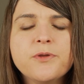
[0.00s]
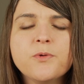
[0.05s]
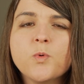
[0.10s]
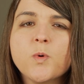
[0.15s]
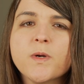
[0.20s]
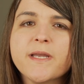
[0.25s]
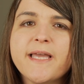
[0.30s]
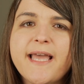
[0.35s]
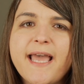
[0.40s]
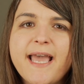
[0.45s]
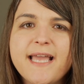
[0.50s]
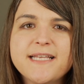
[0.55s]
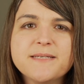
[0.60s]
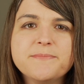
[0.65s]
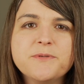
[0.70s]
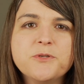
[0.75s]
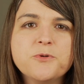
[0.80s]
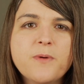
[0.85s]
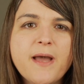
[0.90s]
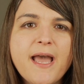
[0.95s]
can work at A
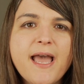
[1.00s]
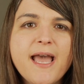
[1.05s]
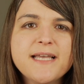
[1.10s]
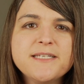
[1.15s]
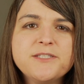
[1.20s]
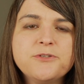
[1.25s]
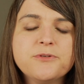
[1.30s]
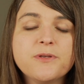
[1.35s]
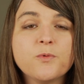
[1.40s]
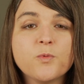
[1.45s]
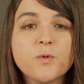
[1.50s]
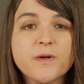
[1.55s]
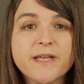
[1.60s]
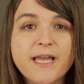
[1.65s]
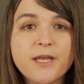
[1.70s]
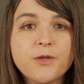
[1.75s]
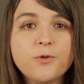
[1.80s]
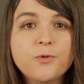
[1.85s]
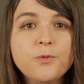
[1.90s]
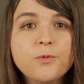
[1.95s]
W S, you can work
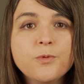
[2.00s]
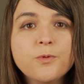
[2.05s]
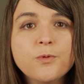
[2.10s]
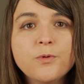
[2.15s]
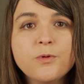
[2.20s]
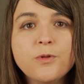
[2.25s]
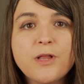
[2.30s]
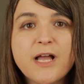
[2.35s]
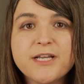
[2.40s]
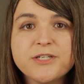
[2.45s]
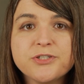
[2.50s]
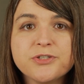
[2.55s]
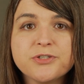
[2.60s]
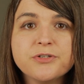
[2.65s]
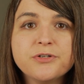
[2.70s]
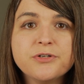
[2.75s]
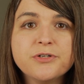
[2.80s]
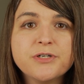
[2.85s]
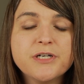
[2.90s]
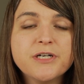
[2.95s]
at Google,
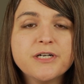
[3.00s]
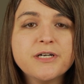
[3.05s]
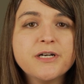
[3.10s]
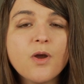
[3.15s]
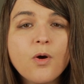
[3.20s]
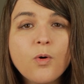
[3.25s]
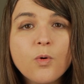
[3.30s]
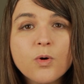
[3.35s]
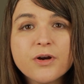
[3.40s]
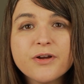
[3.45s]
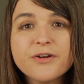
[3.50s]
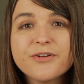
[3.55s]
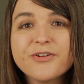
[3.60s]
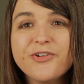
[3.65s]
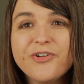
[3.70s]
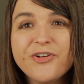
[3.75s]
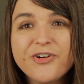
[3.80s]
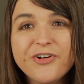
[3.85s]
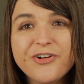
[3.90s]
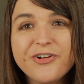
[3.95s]
Azure,
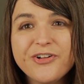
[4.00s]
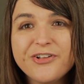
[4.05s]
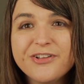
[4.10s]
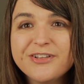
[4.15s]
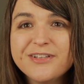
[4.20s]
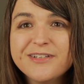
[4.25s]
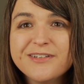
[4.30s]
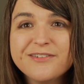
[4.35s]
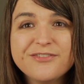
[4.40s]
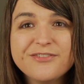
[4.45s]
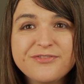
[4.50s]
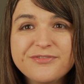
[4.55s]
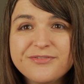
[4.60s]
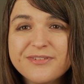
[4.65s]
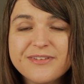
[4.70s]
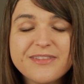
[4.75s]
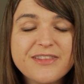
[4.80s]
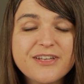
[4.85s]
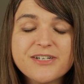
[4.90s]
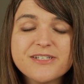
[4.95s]
Oracle.
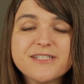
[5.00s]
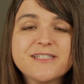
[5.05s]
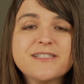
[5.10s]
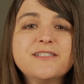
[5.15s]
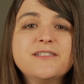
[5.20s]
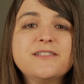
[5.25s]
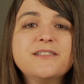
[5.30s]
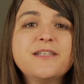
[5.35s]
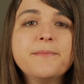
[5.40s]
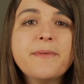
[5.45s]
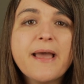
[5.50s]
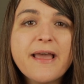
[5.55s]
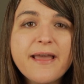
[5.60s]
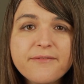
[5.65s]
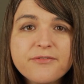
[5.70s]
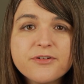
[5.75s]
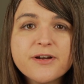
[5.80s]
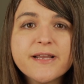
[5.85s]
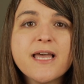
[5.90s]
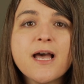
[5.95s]
There's
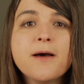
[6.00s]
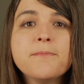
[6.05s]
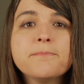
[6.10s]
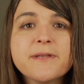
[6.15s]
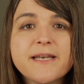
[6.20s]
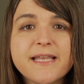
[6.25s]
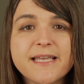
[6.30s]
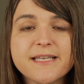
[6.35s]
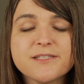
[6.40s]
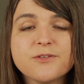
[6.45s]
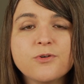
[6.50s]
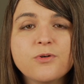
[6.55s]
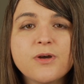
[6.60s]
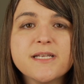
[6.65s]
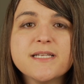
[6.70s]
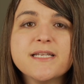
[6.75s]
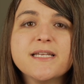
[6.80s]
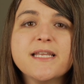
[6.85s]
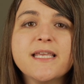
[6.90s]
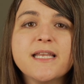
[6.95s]
every company is
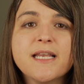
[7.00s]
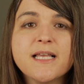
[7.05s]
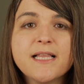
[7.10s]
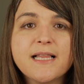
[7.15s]
going to need